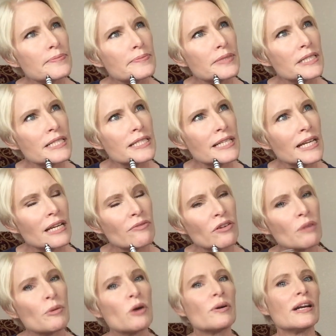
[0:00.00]
she's thinking
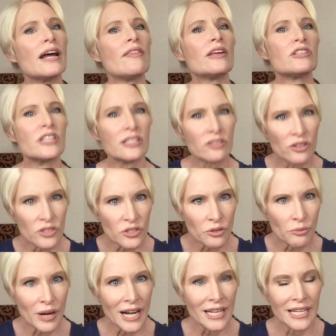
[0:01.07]
for a moment and then she starts to
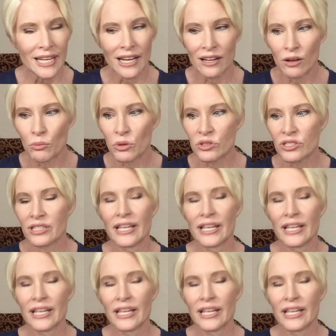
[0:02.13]
write again almost.